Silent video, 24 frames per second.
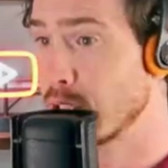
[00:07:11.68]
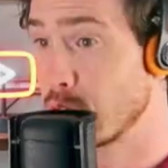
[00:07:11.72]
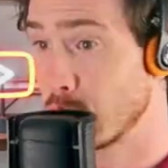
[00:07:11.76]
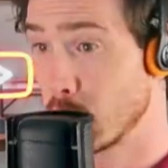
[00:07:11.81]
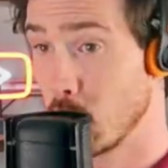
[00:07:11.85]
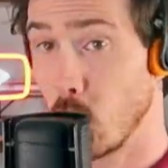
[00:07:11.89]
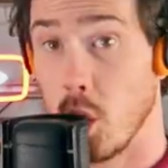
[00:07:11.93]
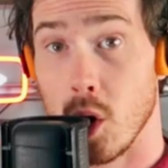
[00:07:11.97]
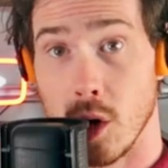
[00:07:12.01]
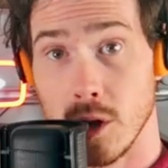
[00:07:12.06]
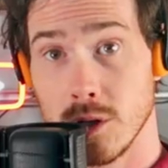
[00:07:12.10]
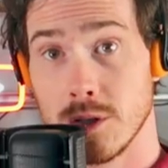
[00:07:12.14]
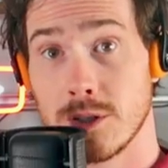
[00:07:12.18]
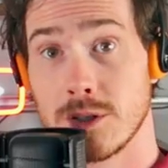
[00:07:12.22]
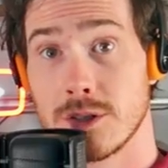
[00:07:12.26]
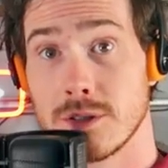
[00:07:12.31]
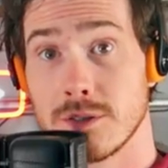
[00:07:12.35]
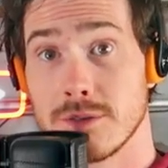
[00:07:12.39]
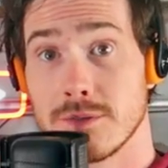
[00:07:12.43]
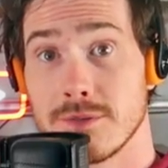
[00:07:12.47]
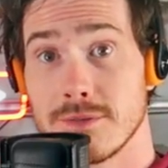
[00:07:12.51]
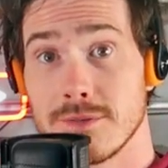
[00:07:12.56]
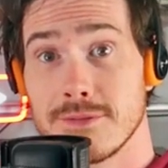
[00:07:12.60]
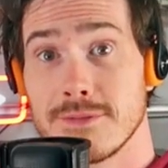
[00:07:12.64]
in squads,
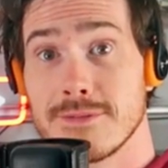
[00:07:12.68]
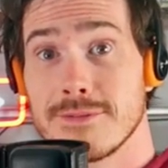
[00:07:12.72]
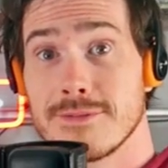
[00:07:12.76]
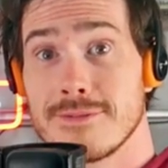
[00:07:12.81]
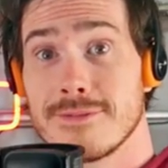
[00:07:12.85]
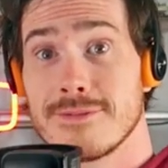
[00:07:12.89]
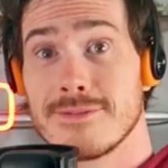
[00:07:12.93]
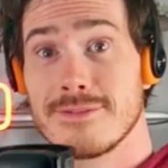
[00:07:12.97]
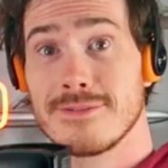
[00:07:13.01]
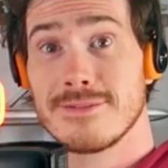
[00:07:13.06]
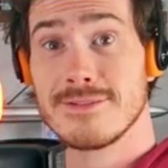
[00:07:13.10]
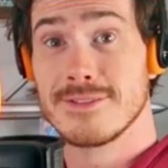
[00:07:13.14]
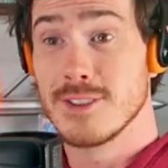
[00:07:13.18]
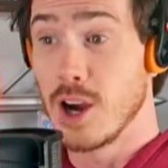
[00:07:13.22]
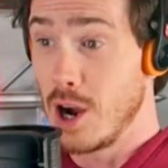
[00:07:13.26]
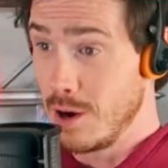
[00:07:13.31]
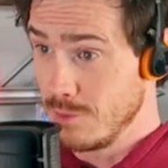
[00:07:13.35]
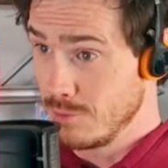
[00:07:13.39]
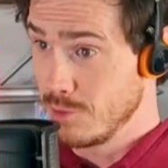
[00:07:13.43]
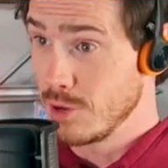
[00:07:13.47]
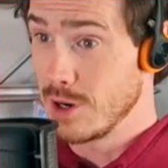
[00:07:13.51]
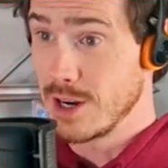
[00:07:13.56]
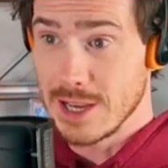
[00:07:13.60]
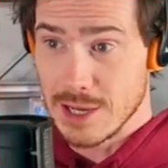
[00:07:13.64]

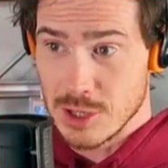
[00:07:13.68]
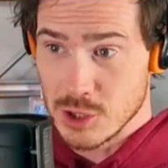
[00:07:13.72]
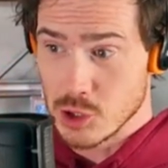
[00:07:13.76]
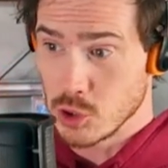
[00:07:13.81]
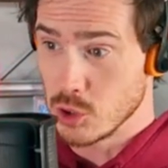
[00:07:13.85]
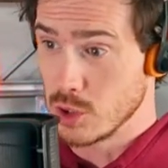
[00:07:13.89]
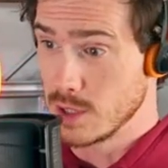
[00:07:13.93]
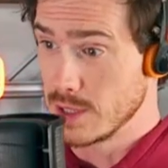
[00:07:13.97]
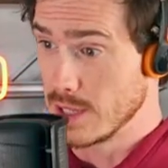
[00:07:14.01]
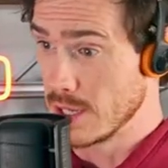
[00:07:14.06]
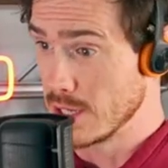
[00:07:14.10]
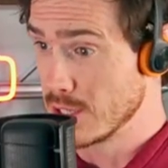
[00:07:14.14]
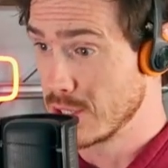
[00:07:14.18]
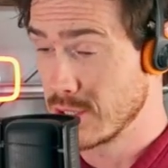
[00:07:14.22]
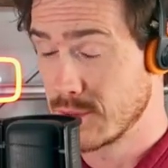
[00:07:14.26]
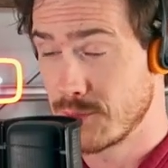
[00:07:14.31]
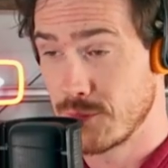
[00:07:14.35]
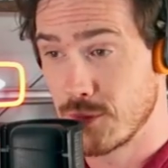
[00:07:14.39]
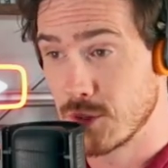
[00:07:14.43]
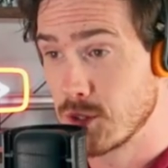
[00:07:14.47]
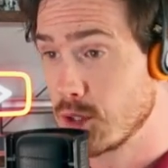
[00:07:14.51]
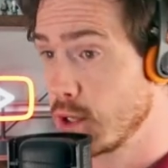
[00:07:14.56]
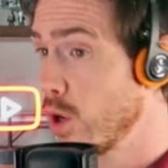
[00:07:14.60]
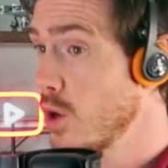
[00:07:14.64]
I'm really enjoying this.
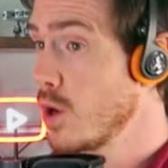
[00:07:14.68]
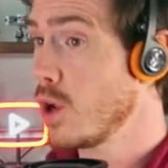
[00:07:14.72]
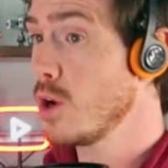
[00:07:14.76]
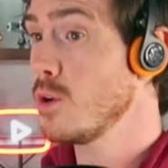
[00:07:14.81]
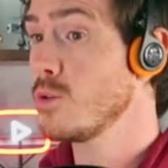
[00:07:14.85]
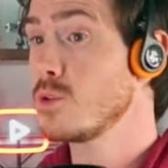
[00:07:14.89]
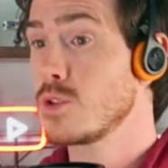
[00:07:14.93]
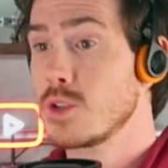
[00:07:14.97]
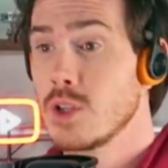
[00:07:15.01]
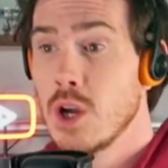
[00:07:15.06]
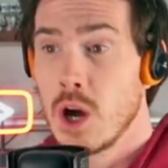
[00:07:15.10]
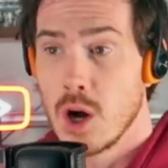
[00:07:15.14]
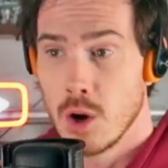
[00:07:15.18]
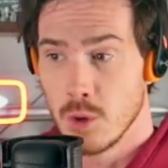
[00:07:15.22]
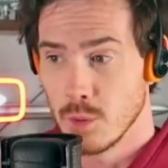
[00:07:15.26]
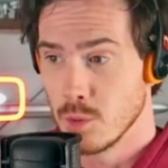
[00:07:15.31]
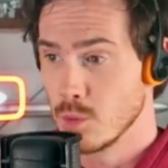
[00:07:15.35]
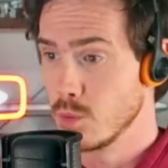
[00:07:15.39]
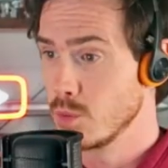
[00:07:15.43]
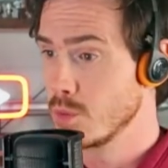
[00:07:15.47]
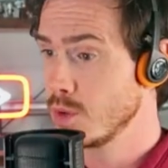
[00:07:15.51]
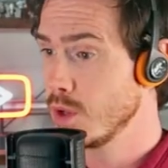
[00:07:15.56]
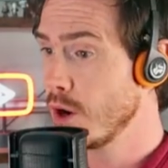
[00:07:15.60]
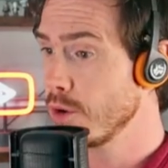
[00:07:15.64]
For solos, no.
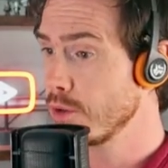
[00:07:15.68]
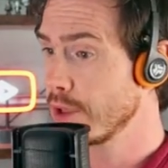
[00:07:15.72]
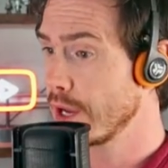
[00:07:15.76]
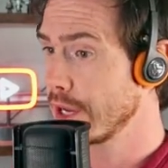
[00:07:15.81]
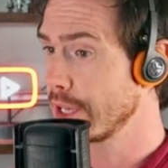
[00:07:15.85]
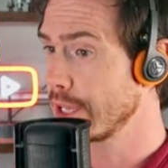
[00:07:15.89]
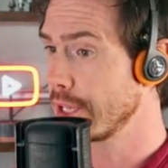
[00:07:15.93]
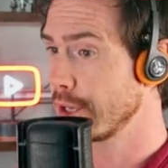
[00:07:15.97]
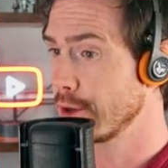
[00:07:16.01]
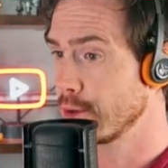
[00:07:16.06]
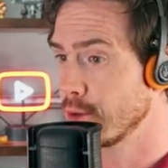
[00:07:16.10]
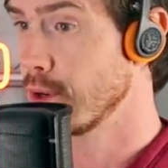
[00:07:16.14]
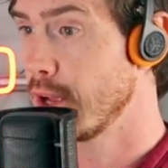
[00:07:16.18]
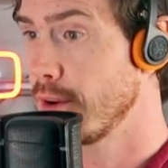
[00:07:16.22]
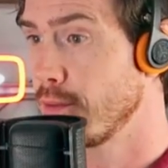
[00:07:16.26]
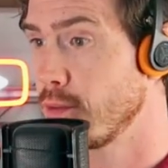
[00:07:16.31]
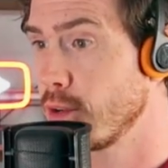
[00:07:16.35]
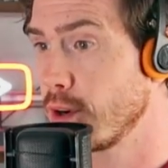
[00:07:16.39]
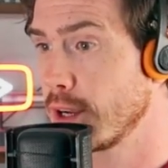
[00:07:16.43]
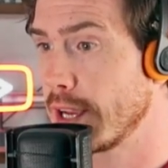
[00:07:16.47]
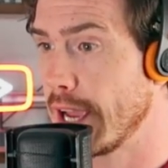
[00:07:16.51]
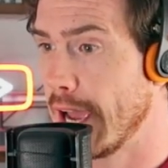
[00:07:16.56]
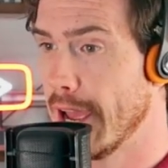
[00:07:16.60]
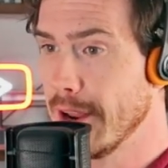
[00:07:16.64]
No, thank you.
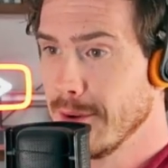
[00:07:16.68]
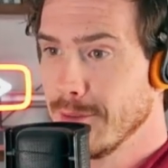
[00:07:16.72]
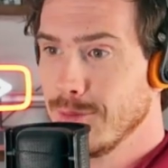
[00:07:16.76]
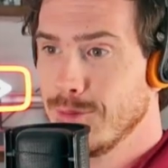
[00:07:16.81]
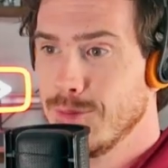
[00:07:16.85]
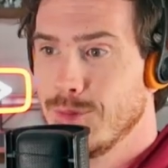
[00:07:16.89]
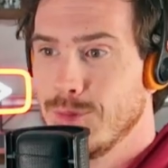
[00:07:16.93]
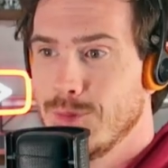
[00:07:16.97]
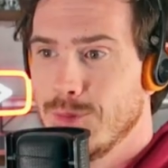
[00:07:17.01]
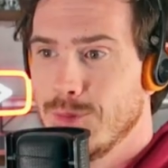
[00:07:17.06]
Never again.